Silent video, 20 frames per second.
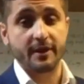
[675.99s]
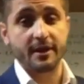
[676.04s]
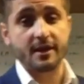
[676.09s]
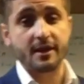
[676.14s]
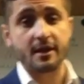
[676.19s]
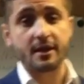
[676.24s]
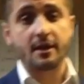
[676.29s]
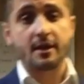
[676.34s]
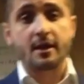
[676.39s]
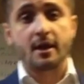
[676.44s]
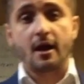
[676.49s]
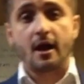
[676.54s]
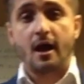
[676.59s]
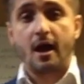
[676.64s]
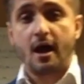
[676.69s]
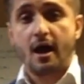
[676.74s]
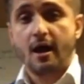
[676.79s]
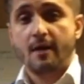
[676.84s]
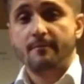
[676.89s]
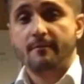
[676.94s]
week.
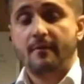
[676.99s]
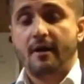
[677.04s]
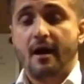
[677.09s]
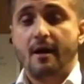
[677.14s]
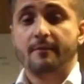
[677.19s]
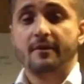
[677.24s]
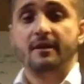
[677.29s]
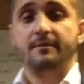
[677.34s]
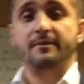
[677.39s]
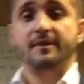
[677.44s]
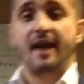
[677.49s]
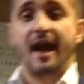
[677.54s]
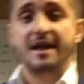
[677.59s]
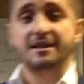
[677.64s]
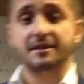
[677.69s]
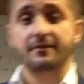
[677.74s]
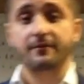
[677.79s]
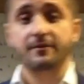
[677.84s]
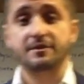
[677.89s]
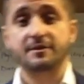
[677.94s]
I'm going to be
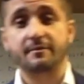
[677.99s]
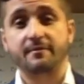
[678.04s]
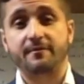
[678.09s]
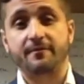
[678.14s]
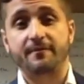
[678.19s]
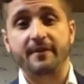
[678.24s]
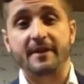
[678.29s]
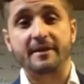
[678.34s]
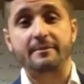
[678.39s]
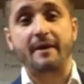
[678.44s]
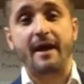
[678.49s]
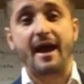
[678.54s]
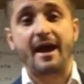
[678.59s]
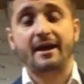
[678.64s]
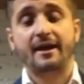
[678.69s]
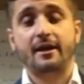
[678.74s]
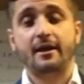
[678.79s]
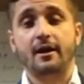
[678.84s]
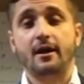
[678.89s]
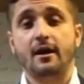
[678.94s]
asking for some
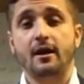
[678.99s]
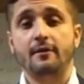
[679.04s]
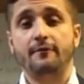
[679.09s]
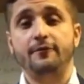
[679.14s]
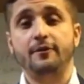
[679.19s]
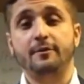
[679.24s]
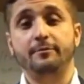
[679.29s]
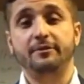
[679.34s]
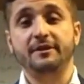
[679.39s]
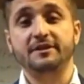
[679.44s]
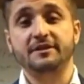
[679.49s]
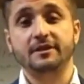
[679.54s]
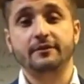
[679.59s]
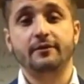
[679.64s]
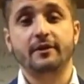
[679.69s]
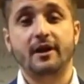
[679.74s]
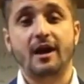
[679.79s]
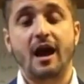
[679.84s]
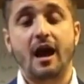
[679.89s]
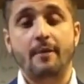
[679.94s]
feedback. If you could please leave
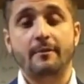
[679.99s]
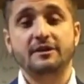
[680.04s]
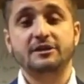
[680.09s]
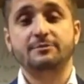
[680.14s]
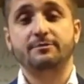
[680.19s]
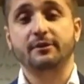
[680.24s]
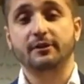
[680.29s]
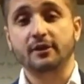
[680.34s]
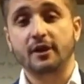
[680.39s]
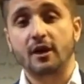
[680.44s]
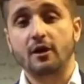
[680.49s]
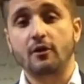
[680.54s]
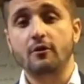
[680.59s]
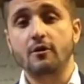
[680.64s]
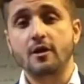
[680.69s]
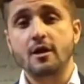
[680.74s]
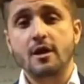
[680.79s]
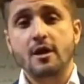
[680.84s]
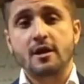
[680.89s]
your comments below.